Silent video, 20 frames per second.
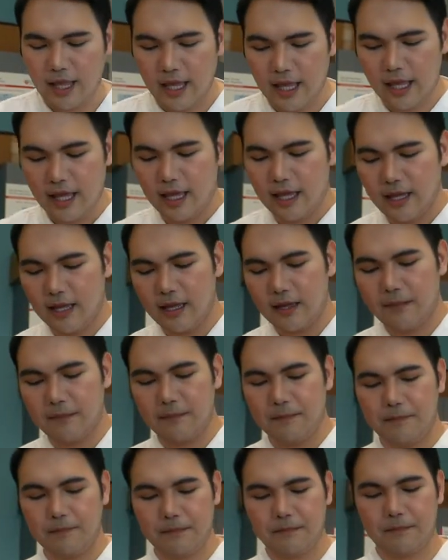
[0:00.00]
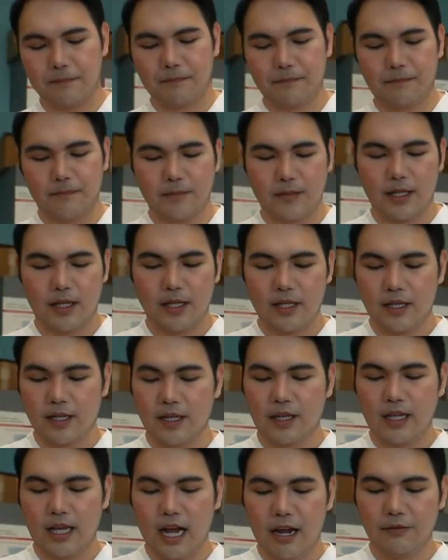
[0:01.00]
And
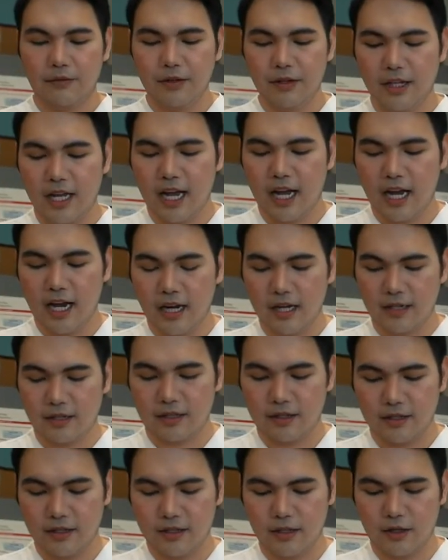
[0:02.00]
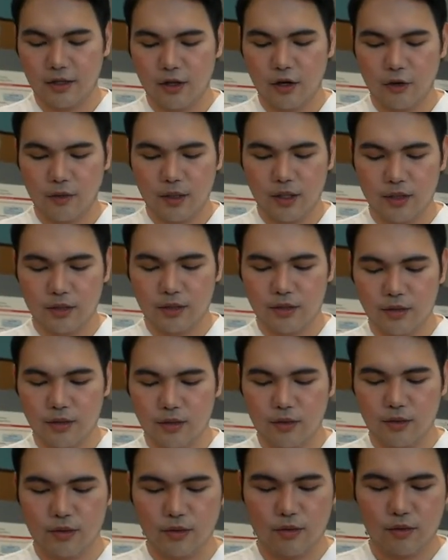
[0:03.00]
after that, you're going
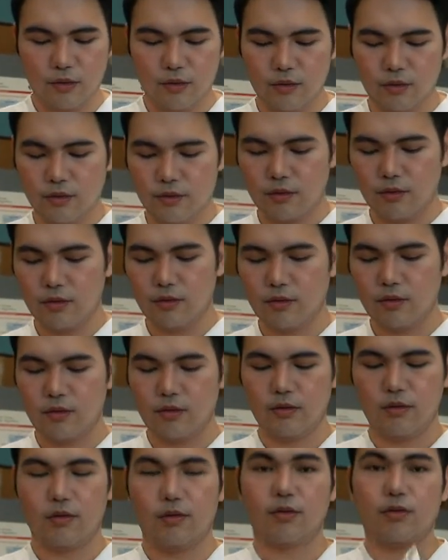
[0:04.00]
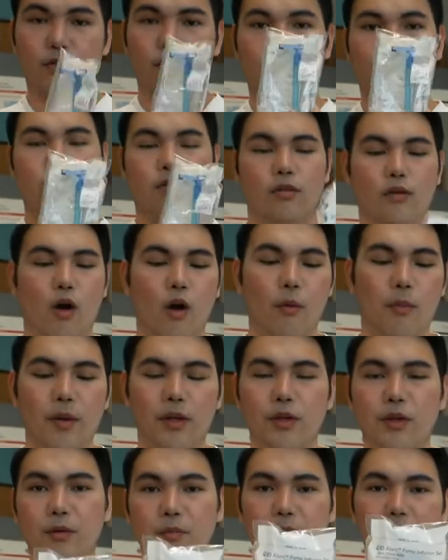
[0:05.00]
to
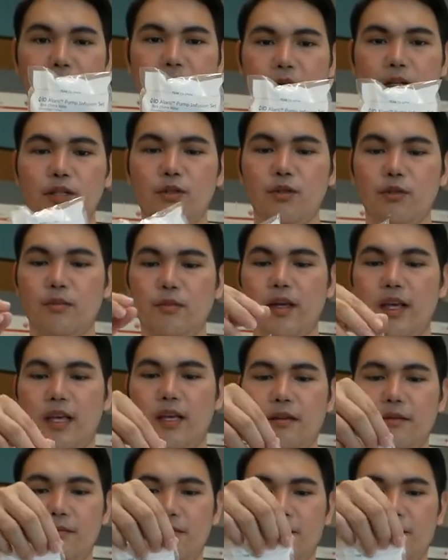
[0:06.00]
open your primary tubing.